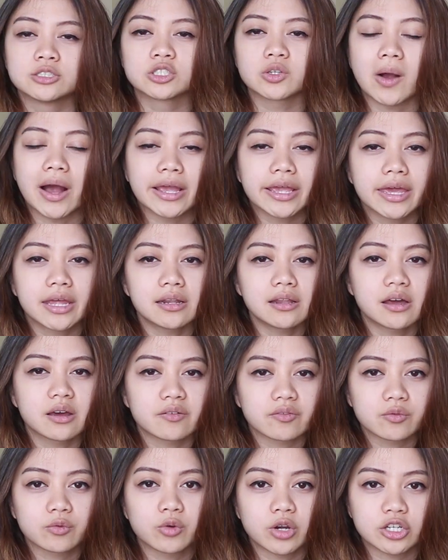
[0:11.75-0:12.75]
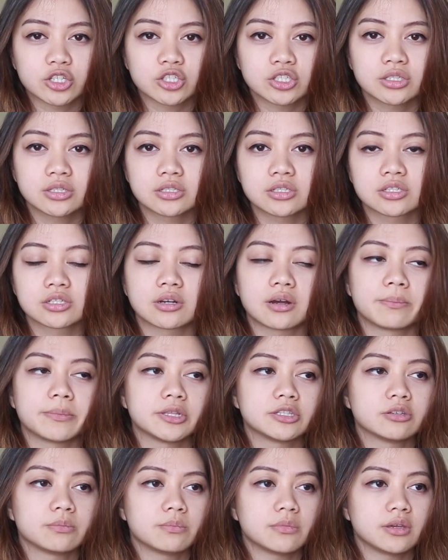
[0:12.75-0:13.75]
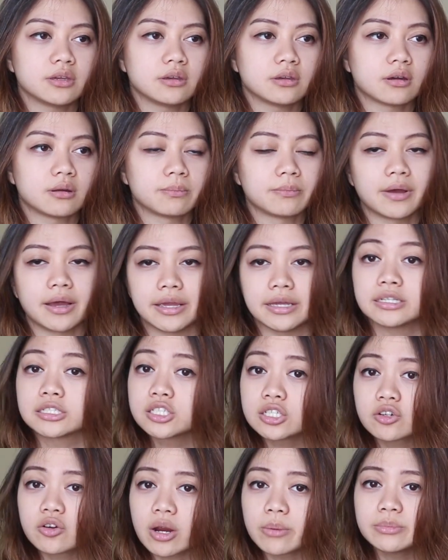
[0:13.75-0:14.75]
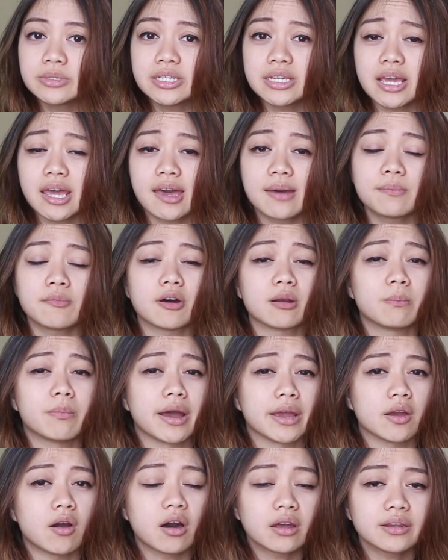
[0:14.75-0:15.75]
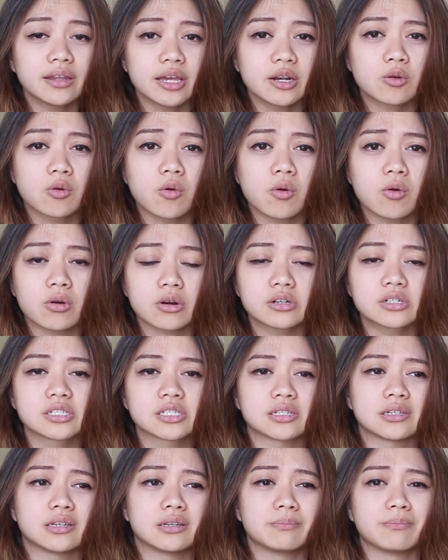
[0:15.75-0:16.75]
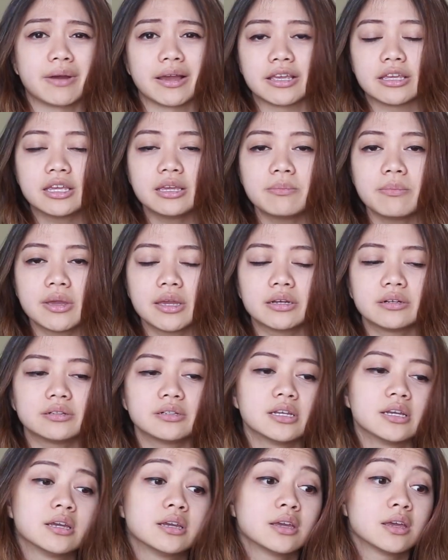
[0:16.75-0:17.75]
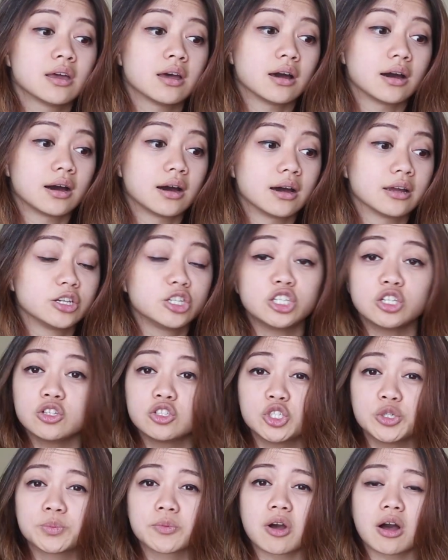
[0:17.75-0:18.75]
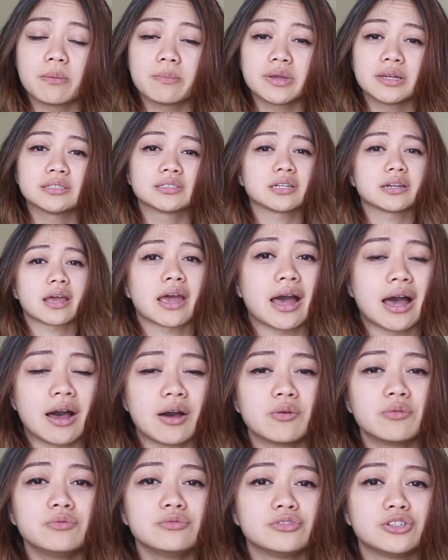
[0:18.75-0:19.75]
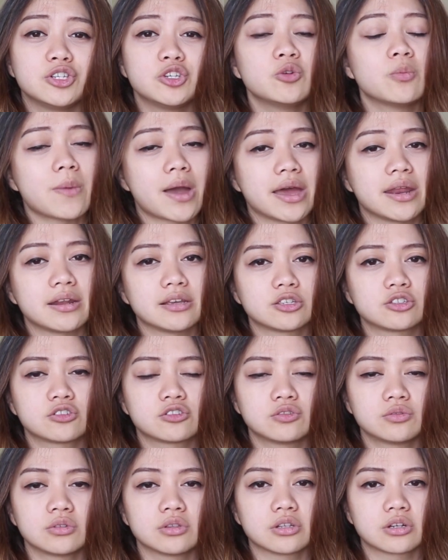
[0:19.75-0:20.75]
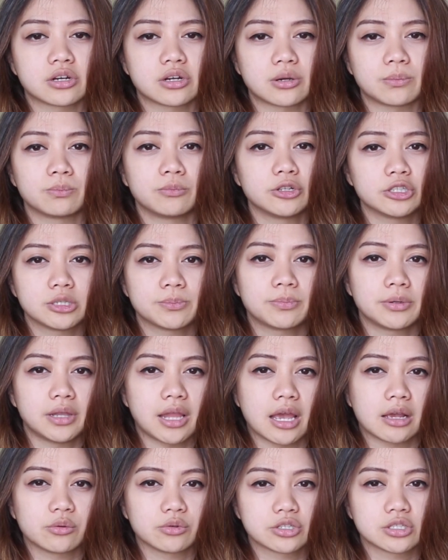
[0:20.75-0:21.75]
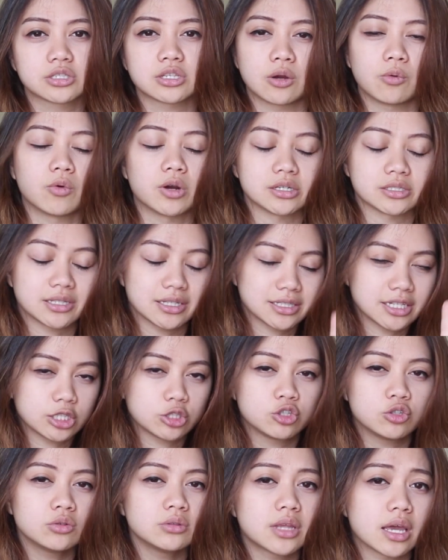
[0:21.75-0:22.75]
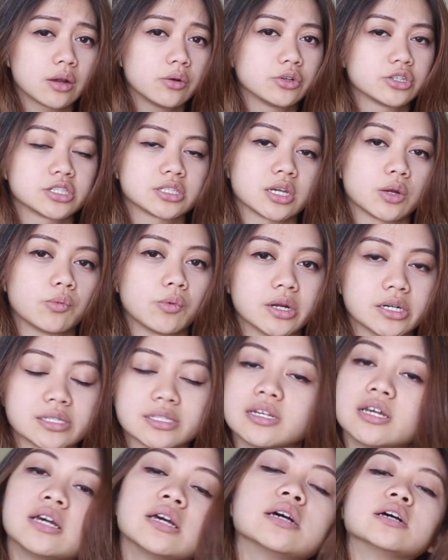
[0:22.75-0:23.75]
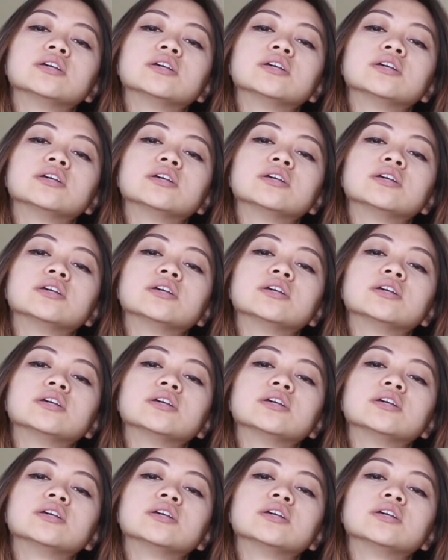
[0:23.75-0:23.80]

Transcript: So I get a lot of questions coming to me on my Instagram DM, on my online course, in my email, on YouTube comments, and how do you manage to learn multiple languages at once? Let's say 2 languages at once.